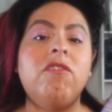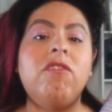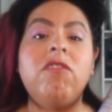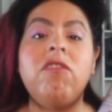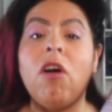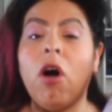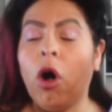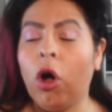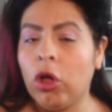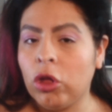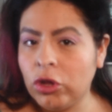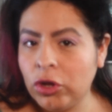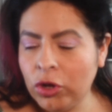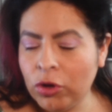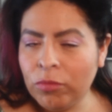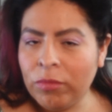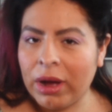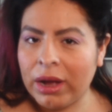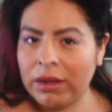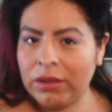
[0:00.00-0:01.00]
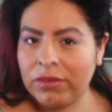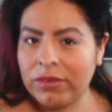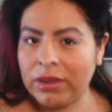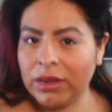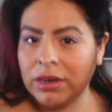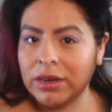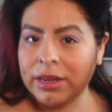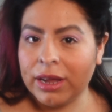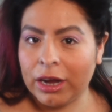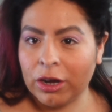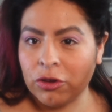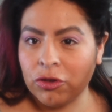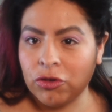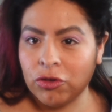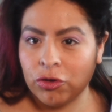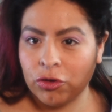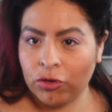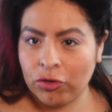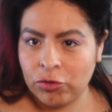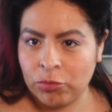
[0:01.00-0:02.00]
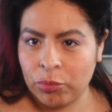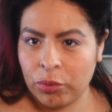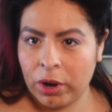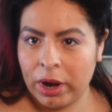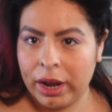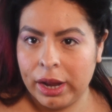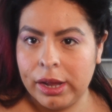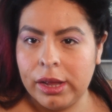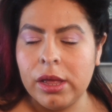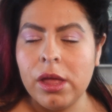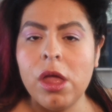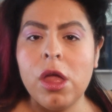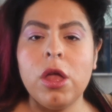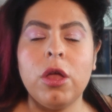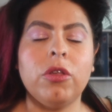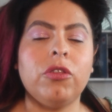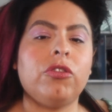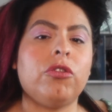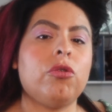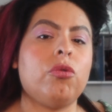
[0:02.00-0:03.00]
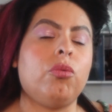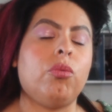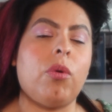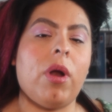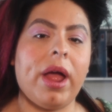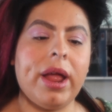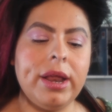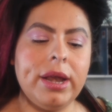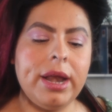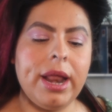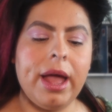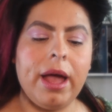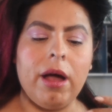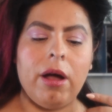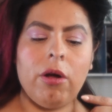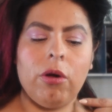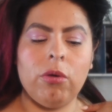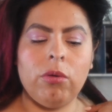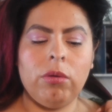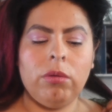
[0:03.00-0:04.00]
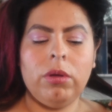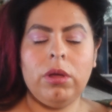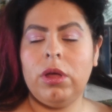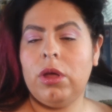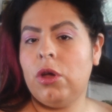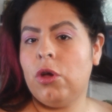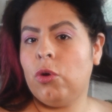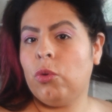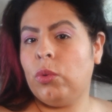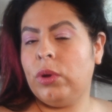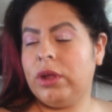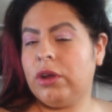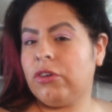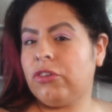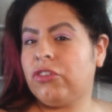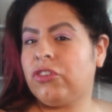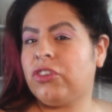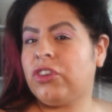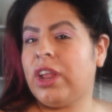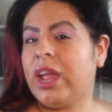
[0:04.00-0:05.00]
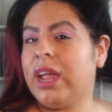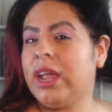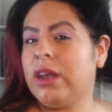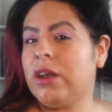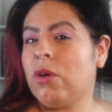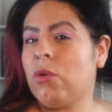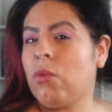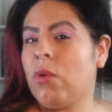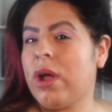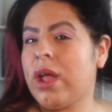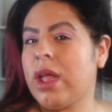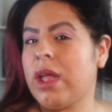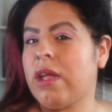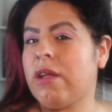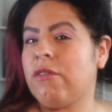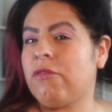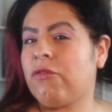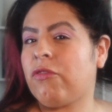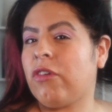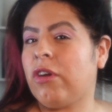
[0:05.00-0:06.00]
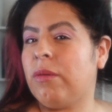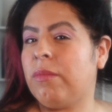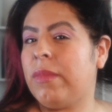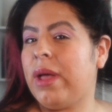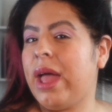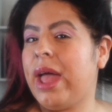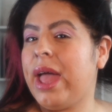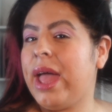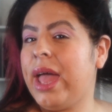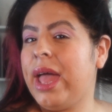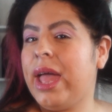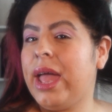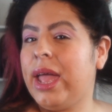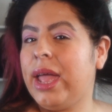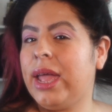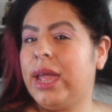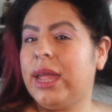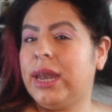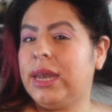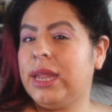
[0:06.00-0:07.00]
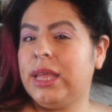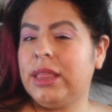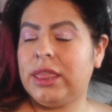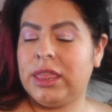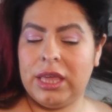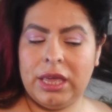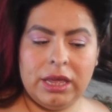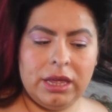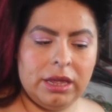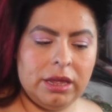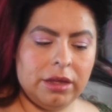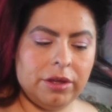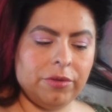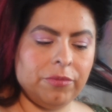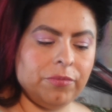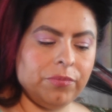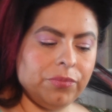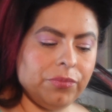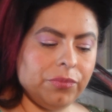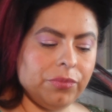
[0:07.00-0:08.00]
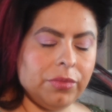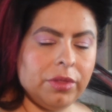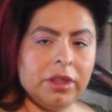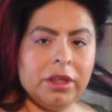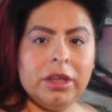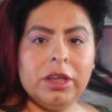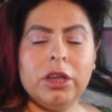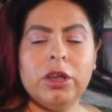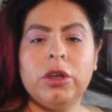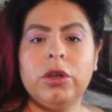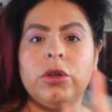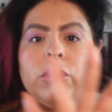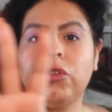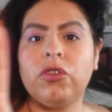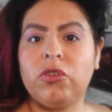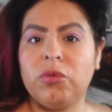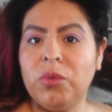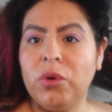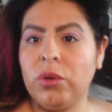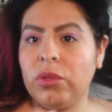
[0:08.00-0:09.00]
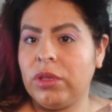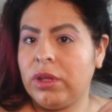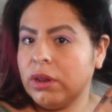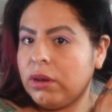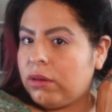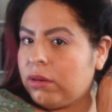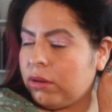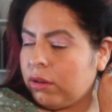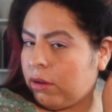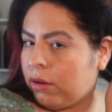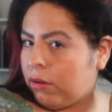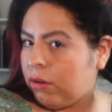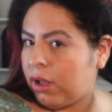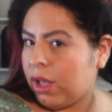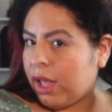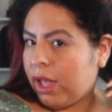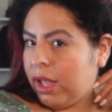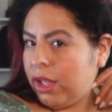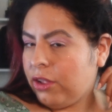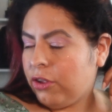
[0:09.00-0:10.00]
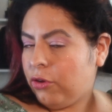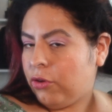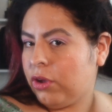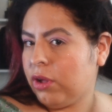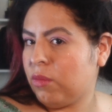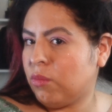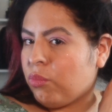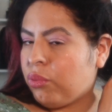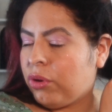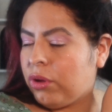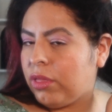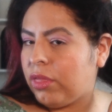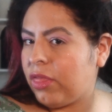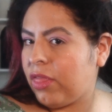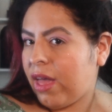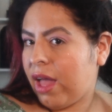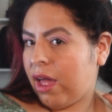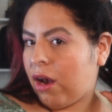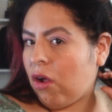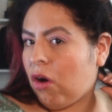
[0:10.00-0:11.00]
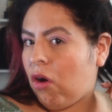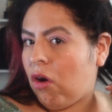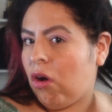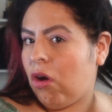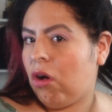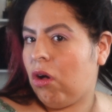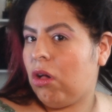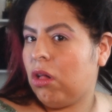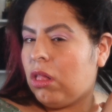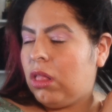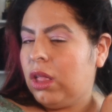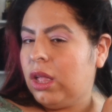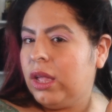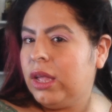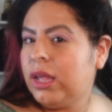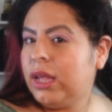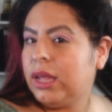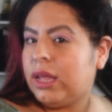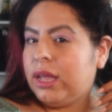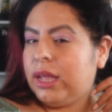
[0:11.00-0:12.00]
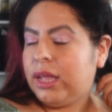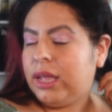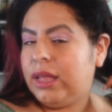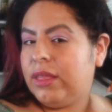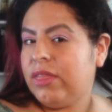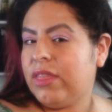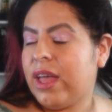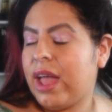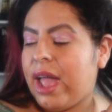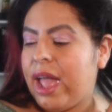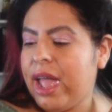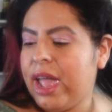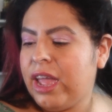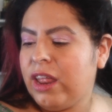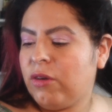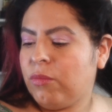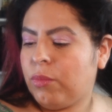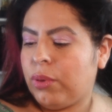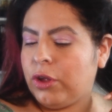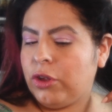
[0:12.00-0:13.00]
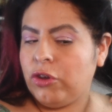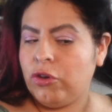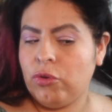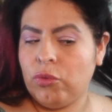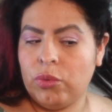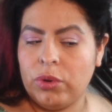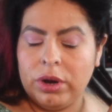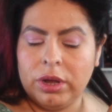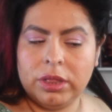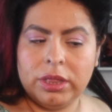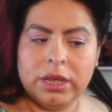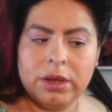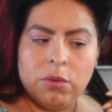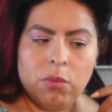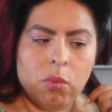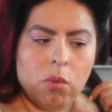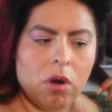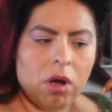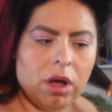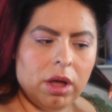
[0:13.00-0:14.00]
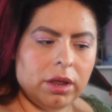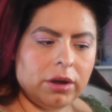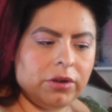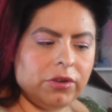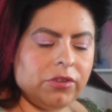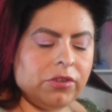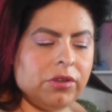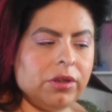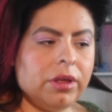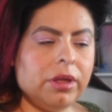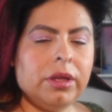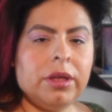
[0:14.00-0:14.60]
volumizing texture spray. So right now, we are staying away from anything smoothing, okay? You can put that all in the end, but you really want